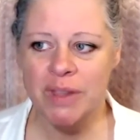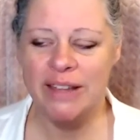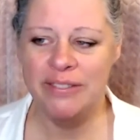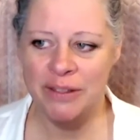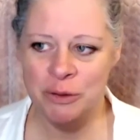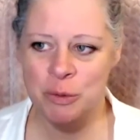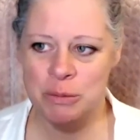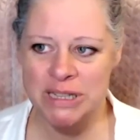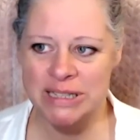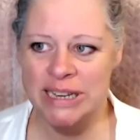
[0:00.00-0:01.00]
And then the
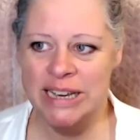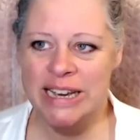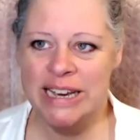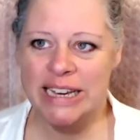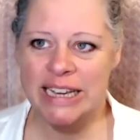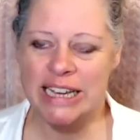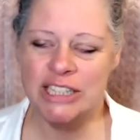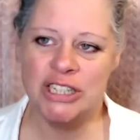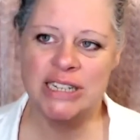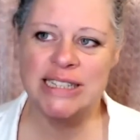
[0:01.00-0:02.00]
woman,
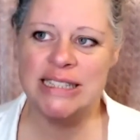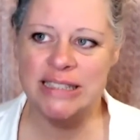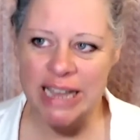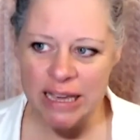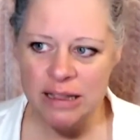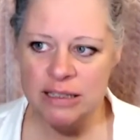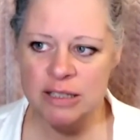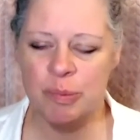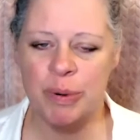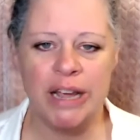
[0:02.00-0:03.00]
she didn't say this,
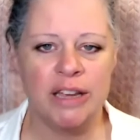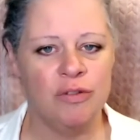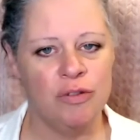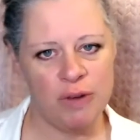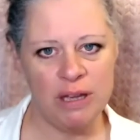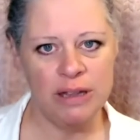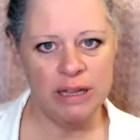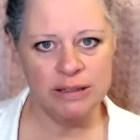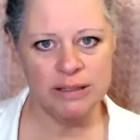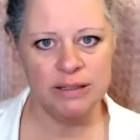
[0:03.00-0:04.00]
but I could feel
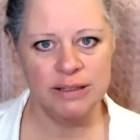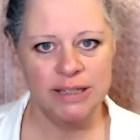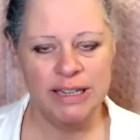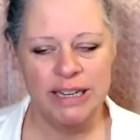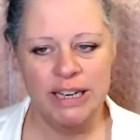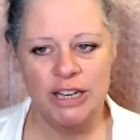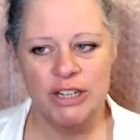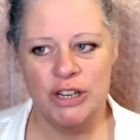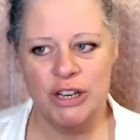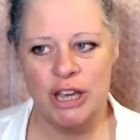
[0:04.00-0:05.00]
it.
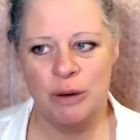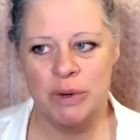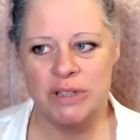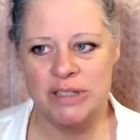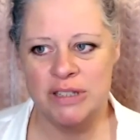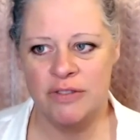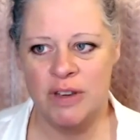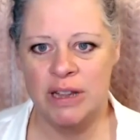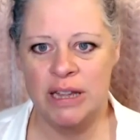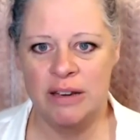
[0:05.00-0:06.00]
It was this
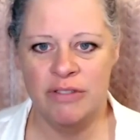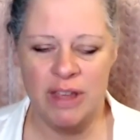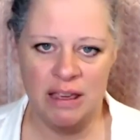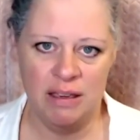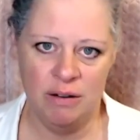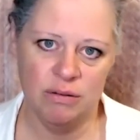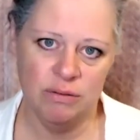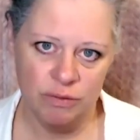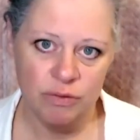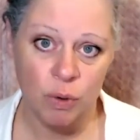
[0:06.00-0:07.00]
feeling of thank you
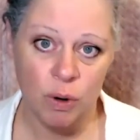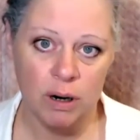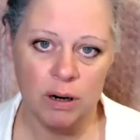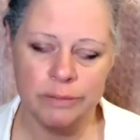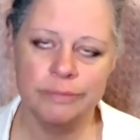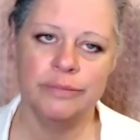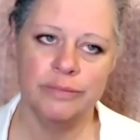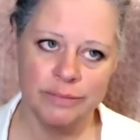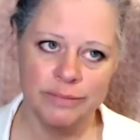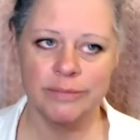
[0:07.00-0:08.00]
for
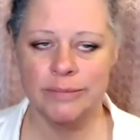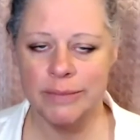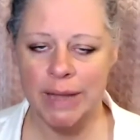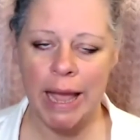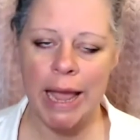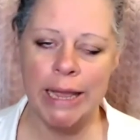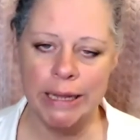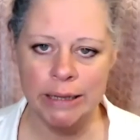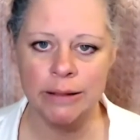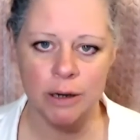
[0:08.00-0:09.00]
hanging
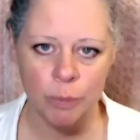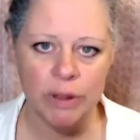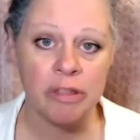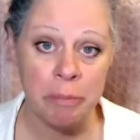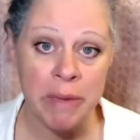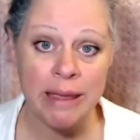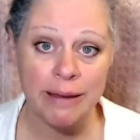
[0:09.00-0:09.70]
in there with me.